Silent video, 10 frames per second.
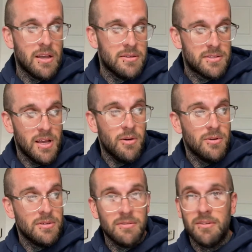
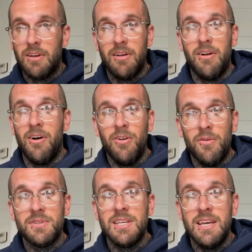So I obviously